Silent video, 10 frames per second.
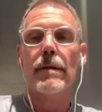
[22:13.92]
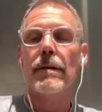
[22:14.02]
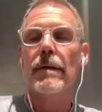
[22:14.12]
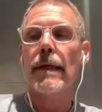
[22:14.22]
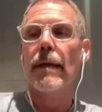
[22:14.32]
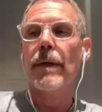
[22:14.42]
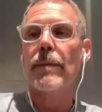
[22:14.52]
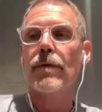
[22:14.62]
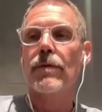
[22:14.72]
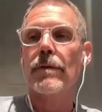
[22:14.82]
to get
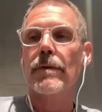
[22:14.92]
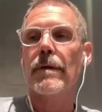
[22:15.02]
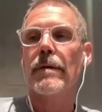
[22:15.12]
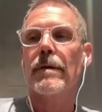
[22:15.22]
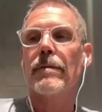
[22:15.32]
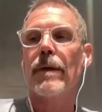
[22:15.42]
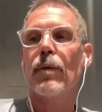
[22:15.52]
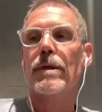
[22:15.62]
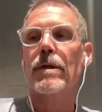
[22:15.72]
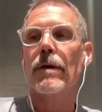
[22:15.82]
people to be
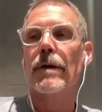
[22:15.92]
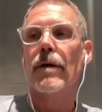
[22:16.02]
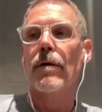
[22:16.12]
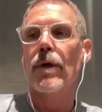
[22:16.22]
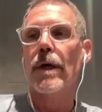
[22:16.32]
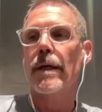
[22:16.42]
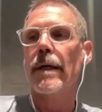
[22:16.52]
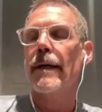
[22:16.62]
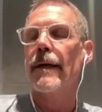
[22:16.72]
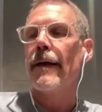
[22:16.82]
what's called a home run.
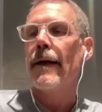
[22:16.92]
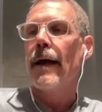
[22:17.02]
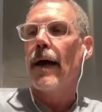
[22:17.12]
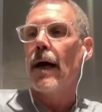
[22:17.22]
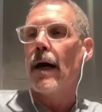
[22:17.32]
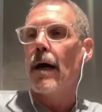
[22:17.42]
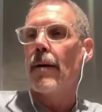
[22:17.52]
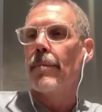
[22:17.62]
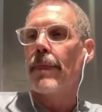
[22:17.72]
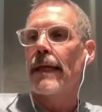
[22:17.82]

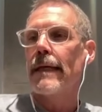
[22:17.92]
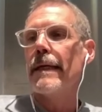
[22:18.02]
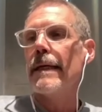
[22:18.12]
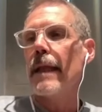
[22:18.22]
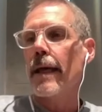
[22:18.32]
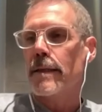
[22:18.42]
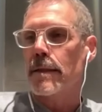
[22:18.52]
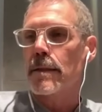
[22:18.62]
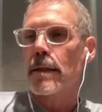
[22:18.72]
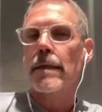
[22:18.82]
And you need
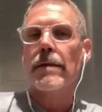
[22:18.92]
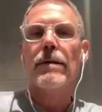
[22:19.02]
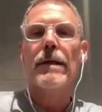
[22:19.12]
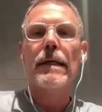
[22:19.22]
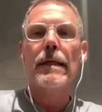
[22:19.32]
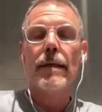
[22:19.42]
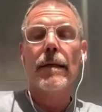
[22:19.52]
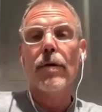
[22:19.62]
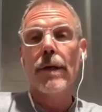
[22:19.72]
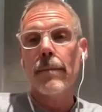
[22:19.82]
licensing, and you
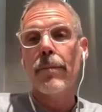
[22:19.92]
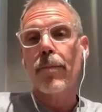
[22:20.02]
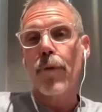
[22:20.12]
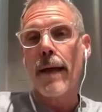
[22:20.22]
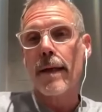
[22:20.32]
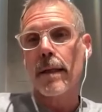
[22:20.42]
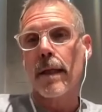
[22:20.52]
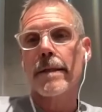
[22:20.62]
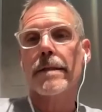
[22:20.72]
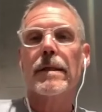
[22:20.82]
need product
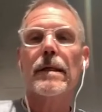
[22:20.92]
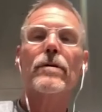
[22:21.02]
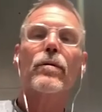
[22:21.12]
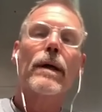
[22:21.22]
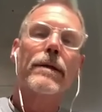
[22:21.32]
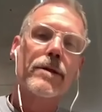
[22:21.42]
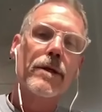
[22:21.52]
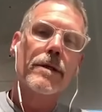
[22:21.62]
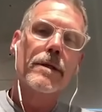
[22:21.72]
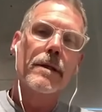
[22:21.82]
licensing as well as
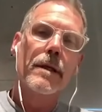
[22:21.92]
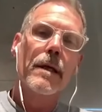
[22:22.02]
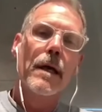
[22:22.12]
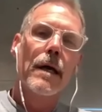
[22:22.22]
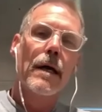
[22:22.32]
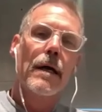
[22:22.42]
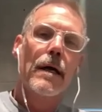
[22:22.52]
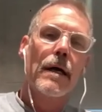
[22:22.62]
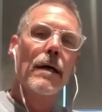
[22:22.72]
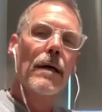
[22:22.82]
just uh,
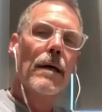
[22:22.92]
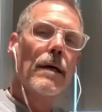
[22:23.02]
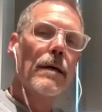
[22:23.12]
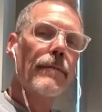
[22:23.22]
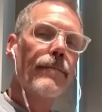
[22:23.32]
uh, uh,